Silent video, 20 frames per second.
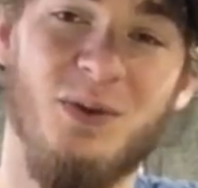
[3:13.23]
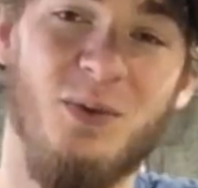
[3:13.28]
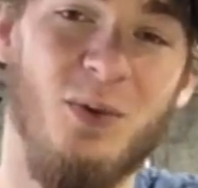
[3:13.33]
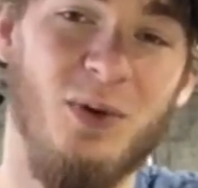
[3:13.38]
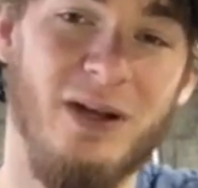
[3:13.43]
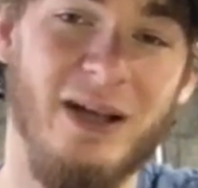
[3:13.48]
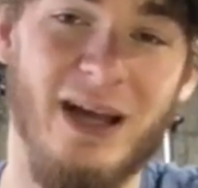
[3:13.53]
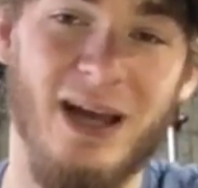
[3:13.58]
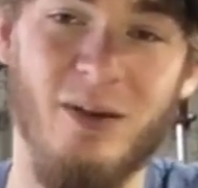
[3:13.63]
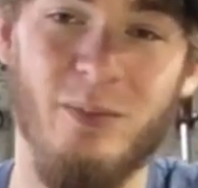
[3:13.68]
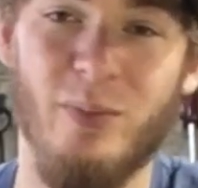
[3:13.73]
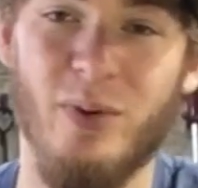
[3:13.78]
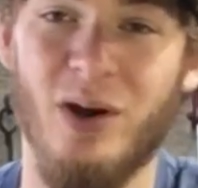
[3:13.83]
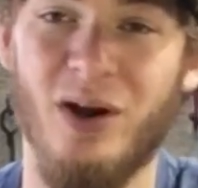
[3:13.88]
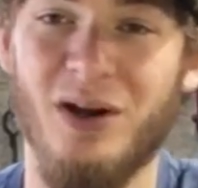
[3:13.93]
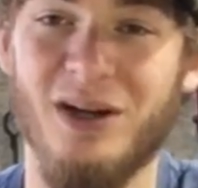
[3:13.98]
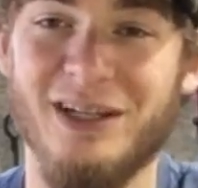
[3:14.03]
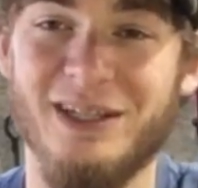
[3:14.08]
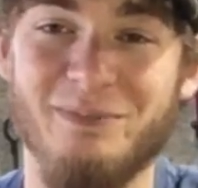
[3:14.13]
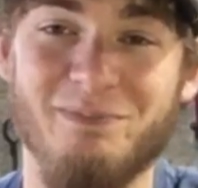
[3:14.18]
or get
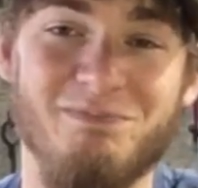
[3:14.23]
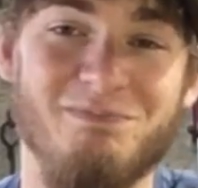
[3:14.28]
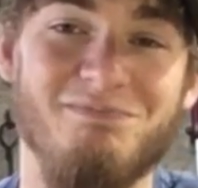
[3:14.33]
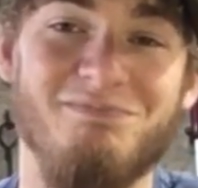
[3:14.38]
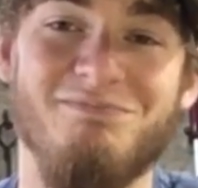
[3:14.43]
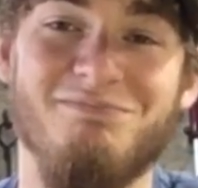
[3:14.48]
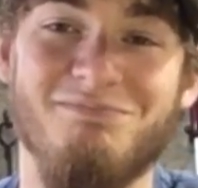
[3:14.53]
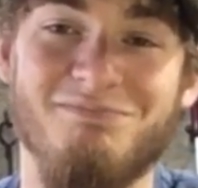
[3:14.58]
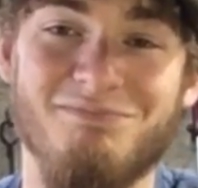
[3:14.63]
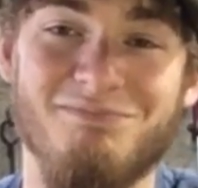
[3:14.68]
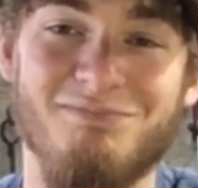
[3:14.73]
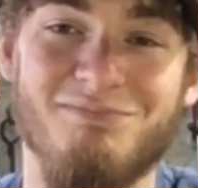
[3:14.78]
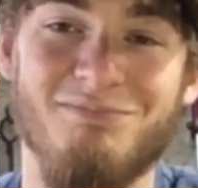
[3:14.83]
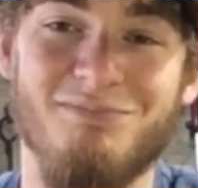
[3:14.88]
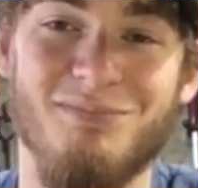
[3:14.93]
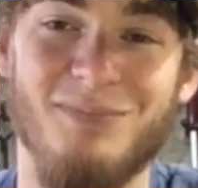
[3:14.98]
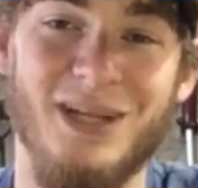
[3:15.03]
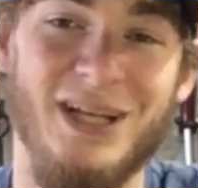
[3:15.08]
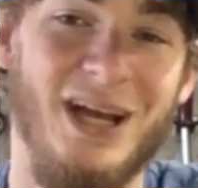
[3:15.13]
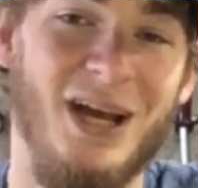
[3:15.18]
burnt.
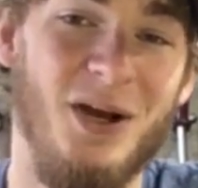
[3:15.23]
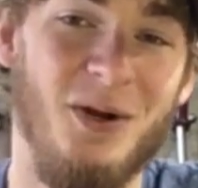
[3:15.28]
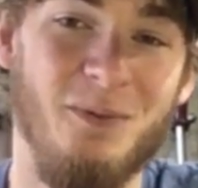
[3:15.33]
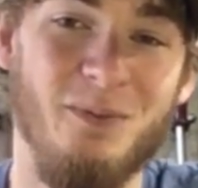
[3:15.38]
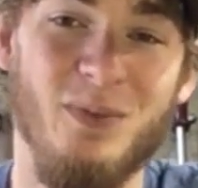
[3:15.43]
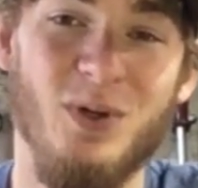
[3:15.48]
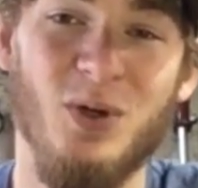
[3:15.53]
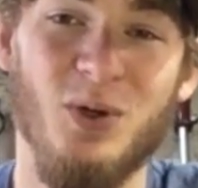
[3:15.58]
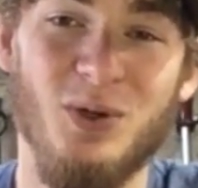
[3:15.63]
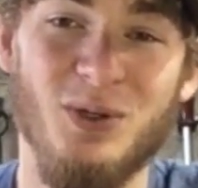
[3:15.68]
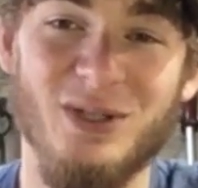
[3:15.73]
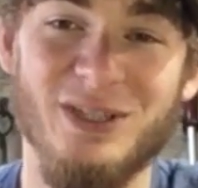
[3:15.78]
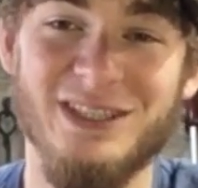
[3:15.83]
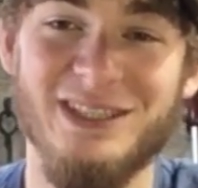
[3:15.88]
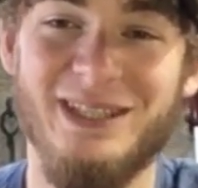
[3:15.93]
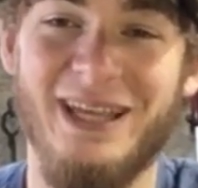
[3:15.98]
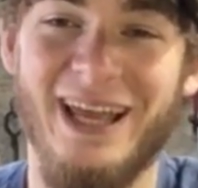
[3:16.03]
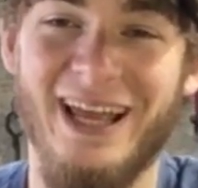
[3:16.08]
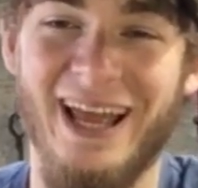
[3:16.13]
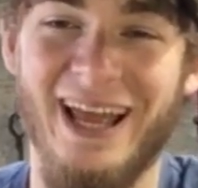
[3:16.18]
Yeah, goals.